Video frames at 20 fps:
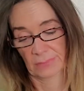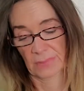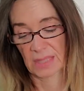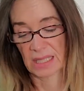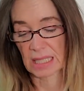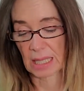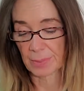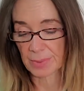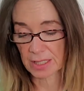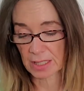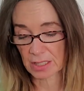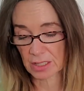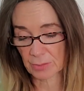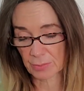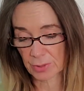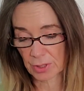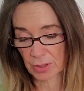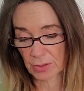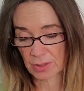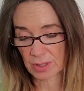substance
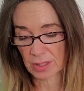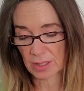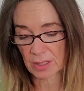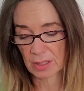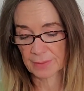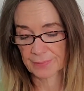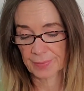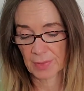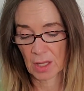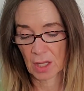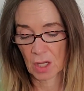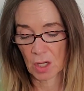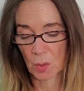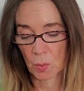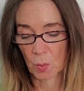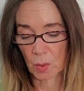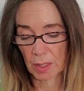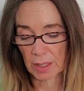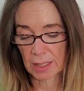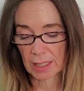abuse,
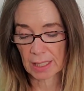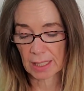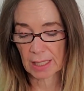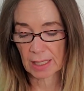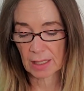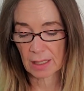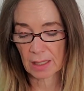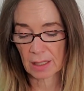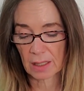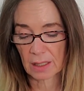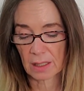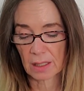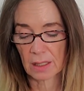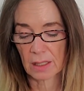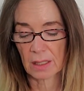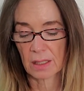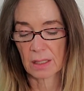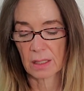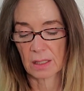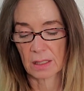working,
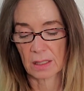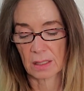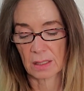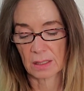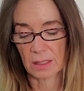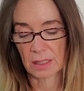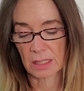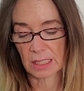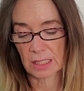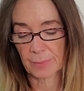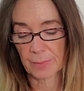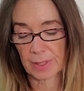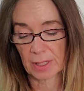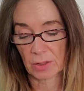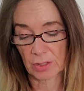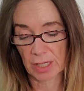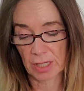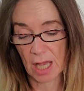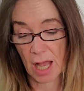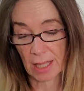sleeping
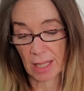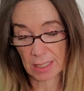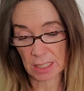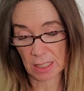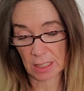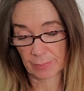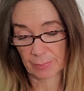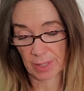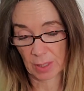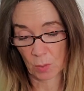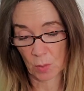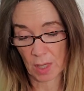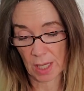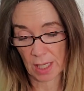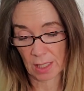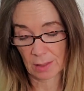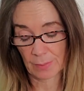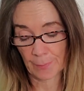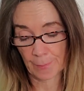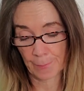or not sleeping
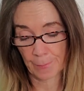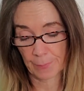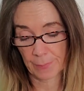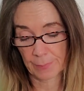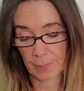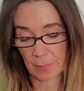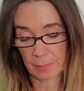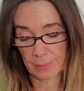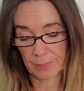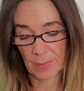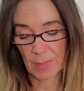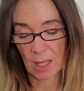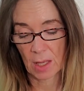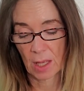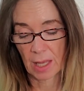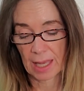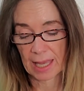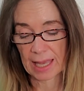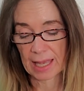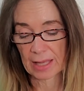well,
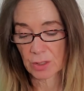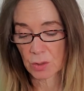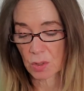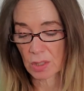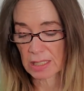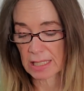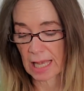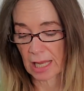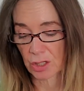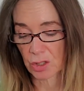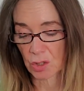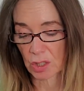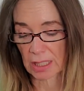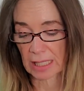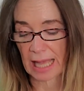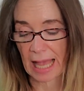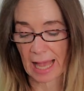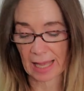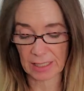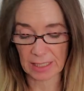and or
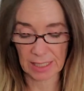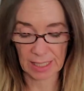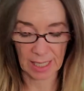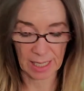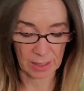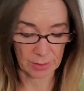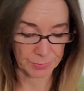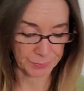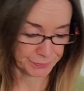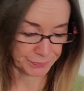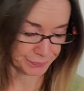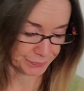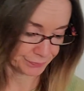sexually acting out.